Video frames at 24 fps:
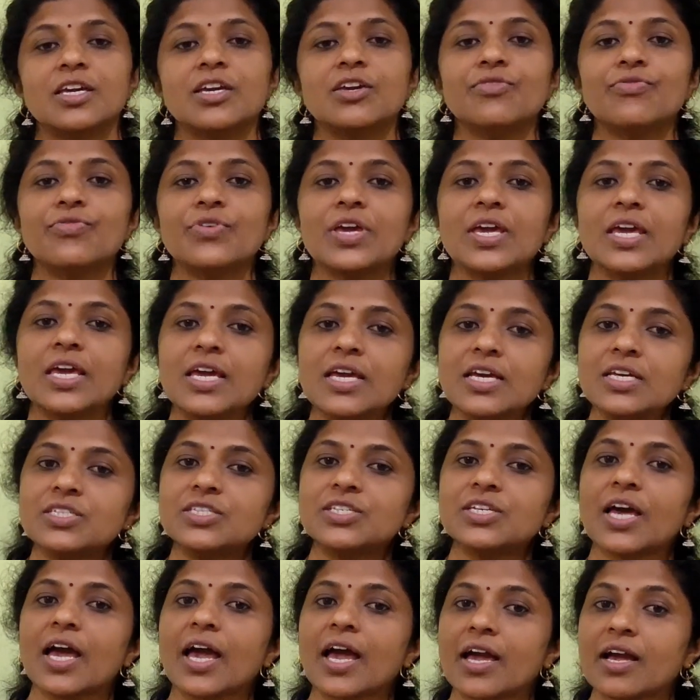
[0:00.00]
If
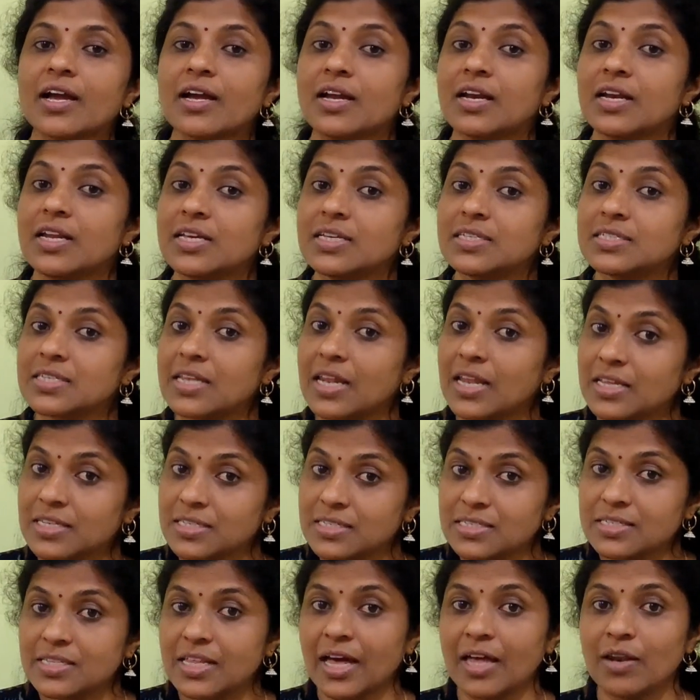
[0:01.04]
each angle is
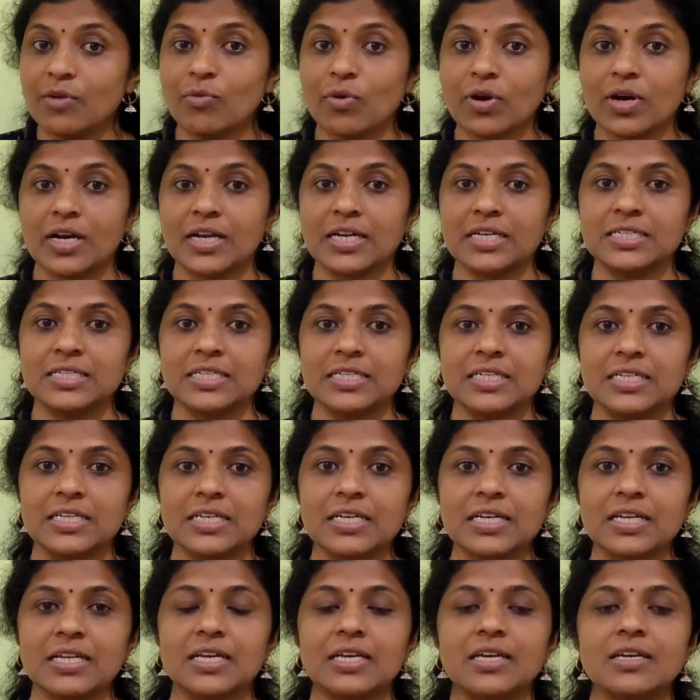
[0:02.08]
less than 180
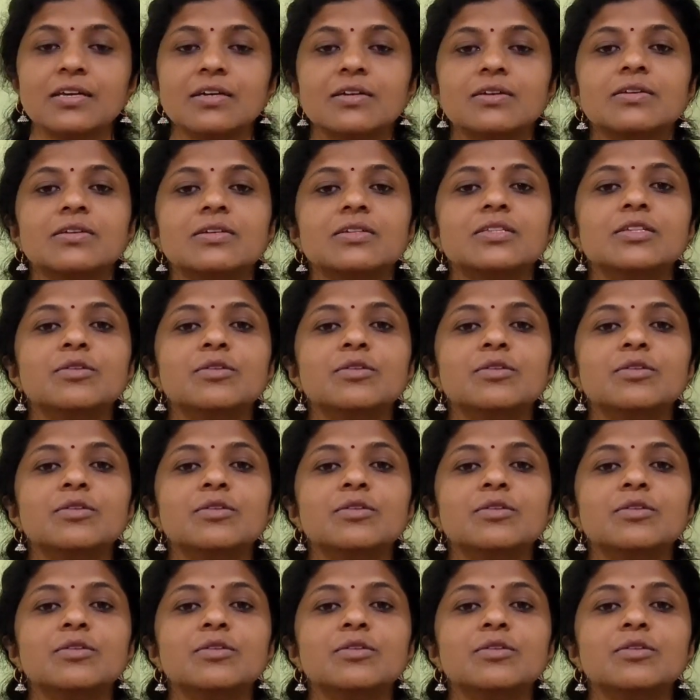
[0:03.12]
degree,